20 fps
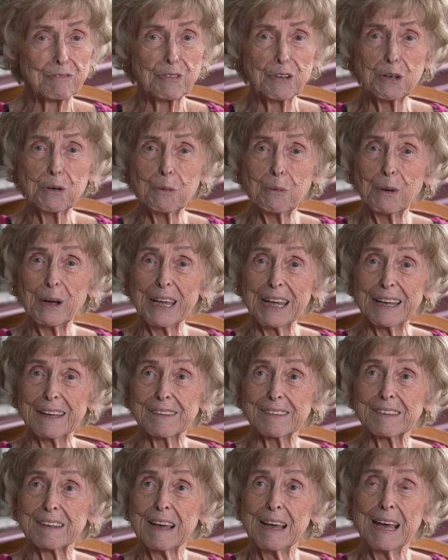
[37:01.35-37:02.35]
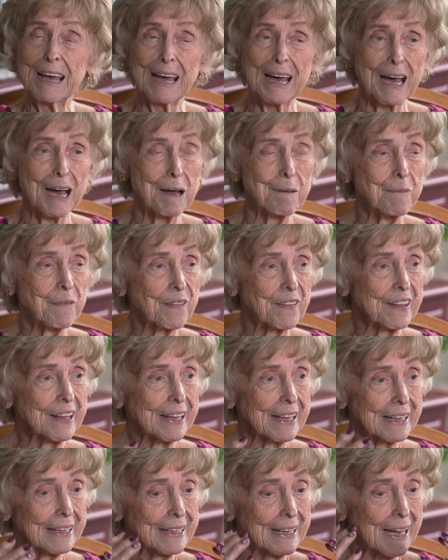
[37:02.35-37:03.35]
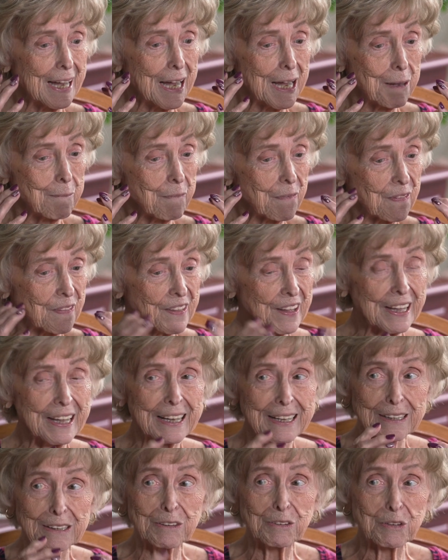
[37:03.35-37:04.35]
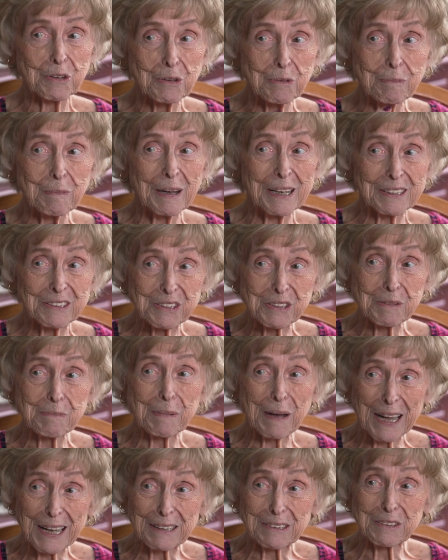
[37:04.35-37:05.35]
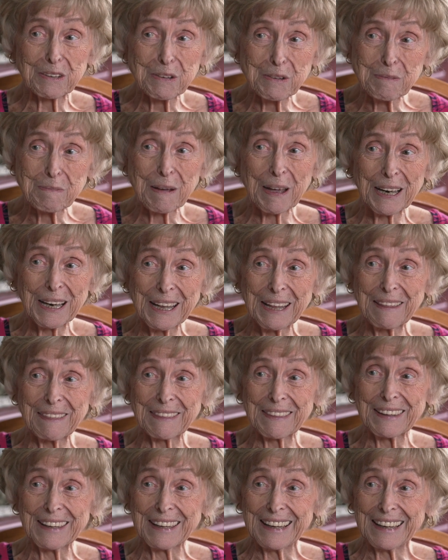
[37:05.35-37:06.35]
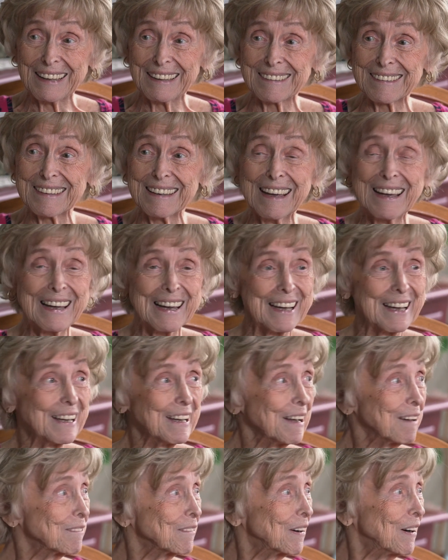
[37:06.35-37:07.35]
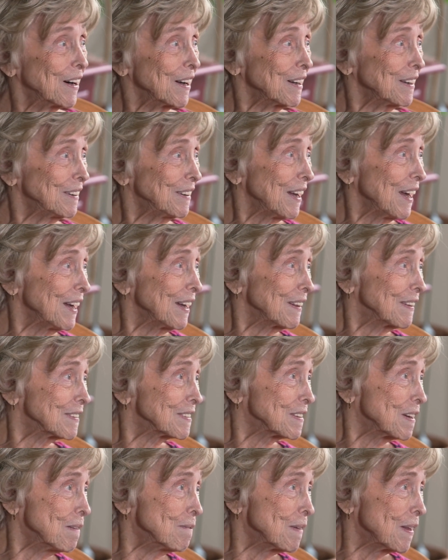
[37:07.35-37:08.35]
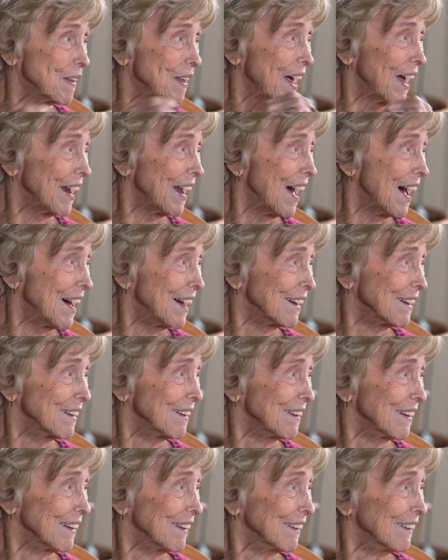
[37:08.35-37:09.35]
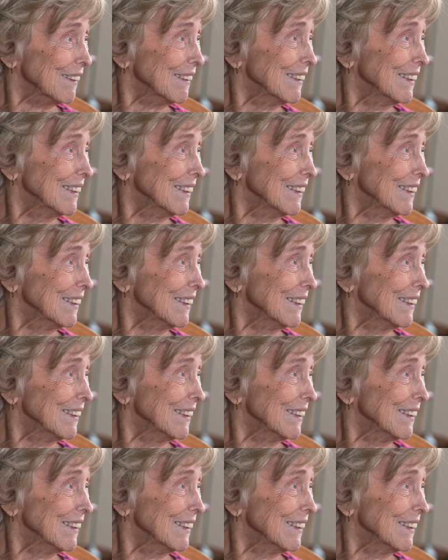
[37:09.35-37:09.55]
few weeks, I'm thinking too much about too many things, and I've got to take some of that out of there.